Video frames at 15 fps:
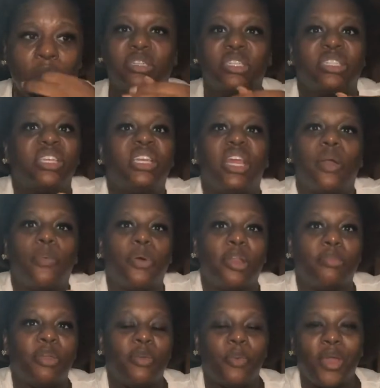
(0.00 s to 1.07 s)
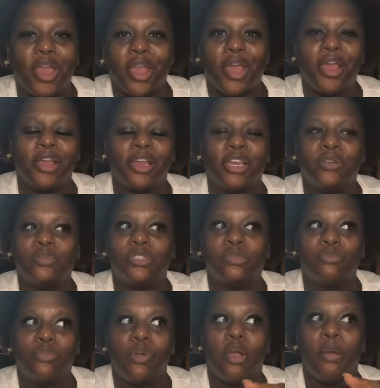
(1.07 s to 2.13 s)
Because he didn't want to be with her. It was
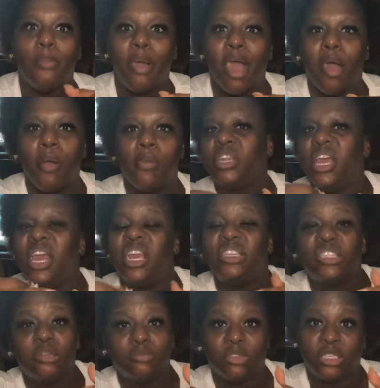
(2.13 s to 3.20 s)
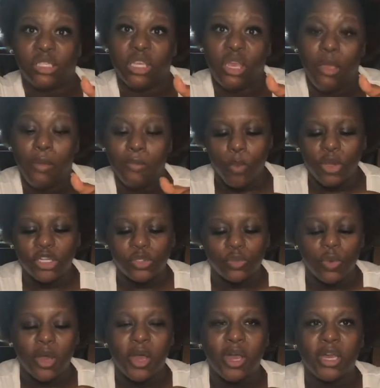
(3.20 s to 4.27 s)
more about the intimacy, which
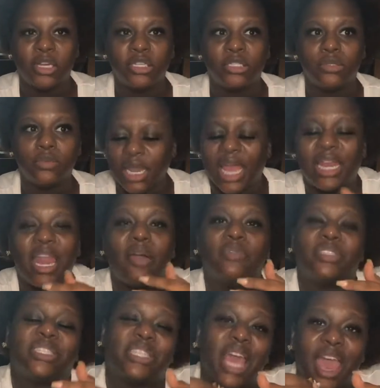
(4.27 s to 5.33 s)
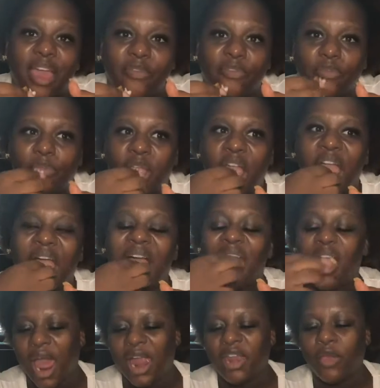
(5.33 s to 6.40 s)
was, like, that was sad for me.
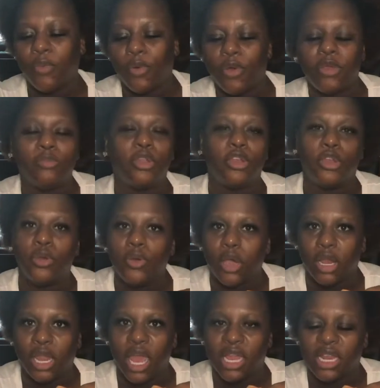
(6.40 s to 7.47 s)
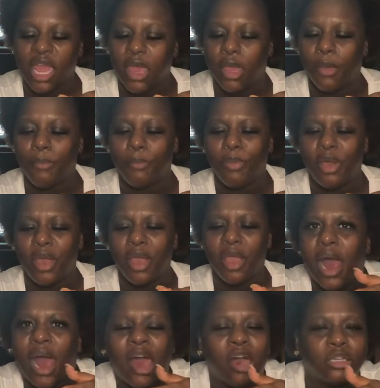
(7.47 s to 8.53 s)
Like, I didn't want him to do her like that, but
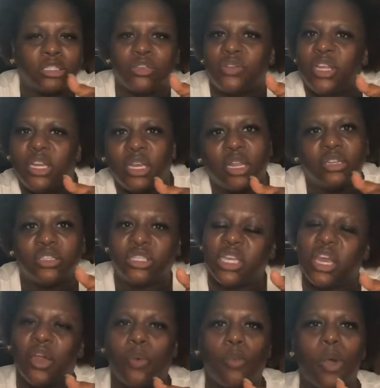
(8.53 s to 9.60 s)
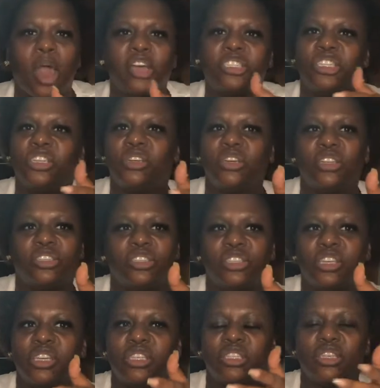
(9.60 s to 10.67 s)
I also didn't understand why she couldn't
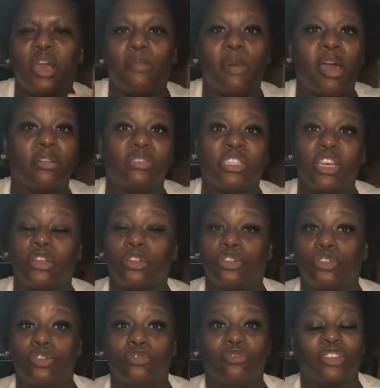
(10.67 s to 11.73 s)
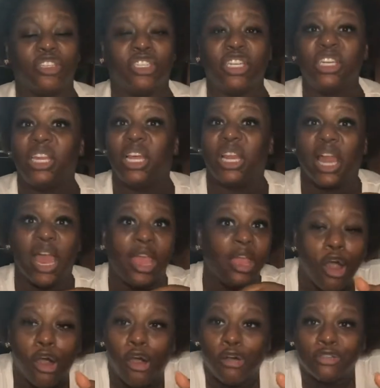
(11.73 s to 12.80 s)
just come out and tell the truth, because she did, like,
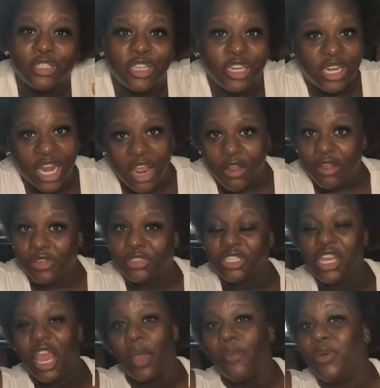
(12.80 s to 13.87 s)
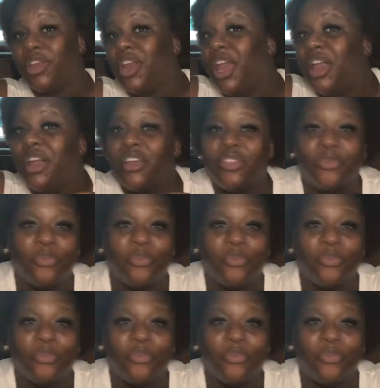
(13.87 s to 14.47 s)
a whole scenario. She had one of their other